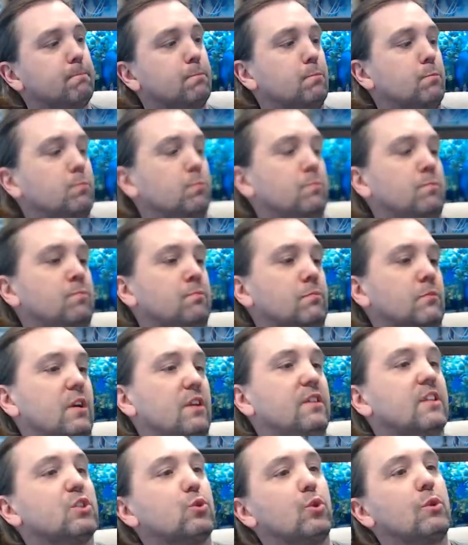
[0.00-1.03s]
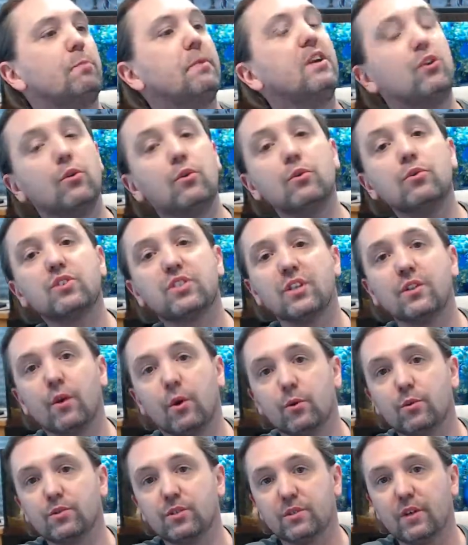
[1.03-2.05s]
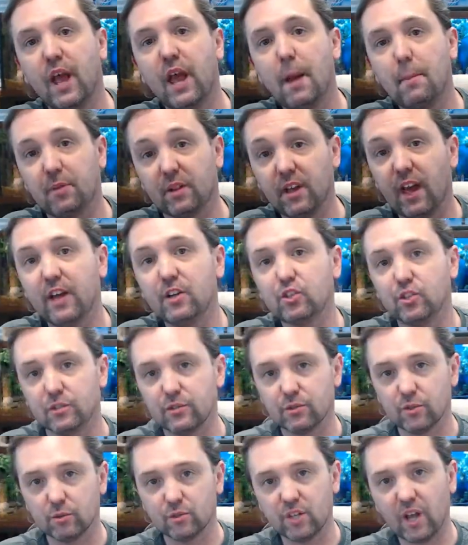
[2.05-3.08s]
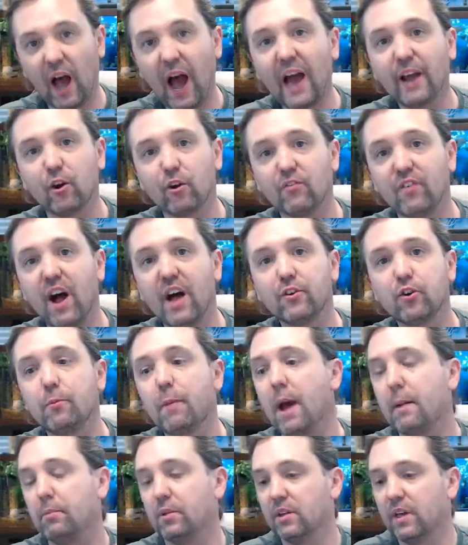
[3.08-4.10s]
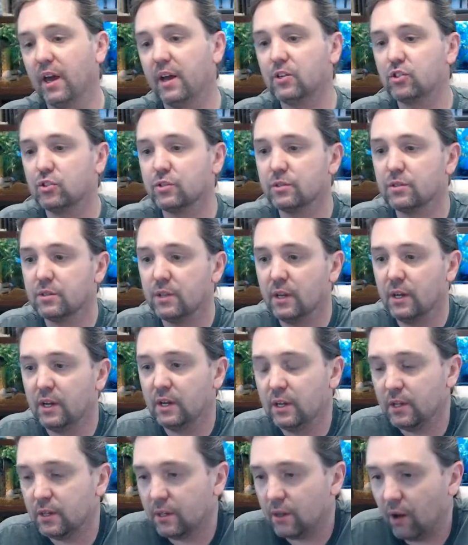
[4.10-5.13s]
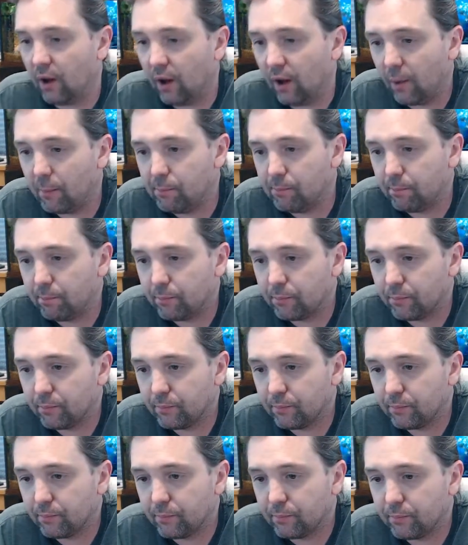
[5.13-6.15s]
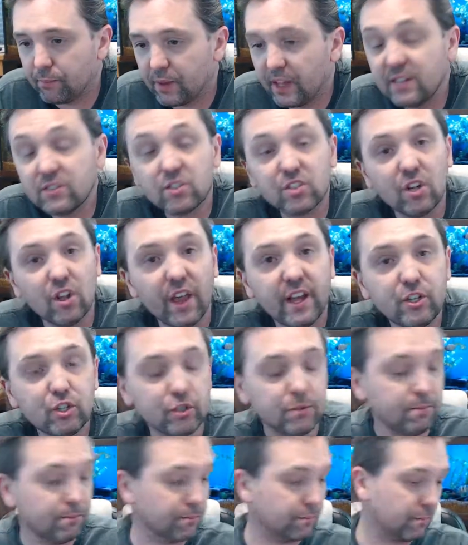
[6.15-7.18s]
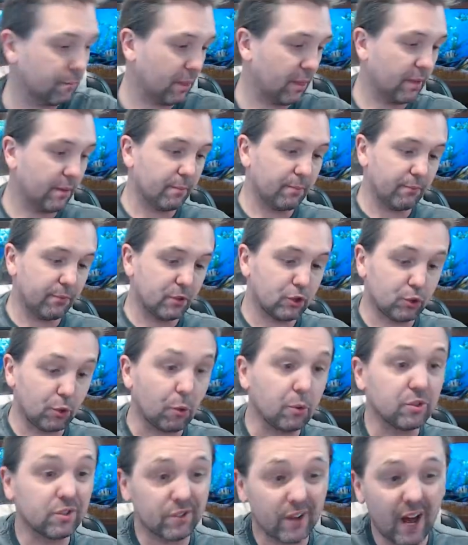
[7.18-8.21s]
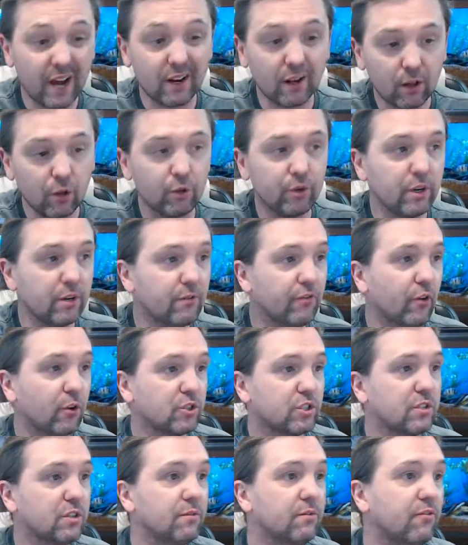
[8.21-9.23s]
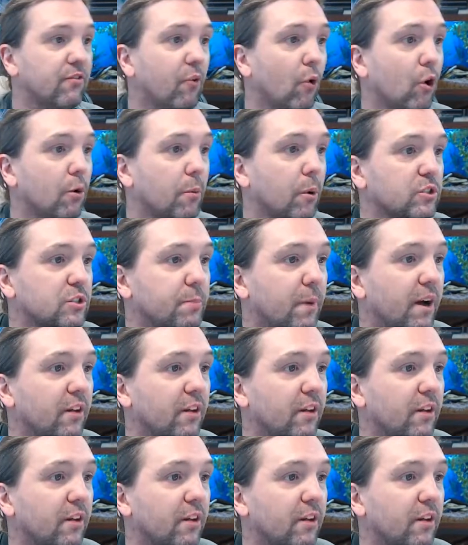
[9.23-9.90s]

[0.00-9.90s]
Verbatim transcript: And this would be used in those applications, those higher volume applications. Um, installation, screws are not included, first and foremost, by the way.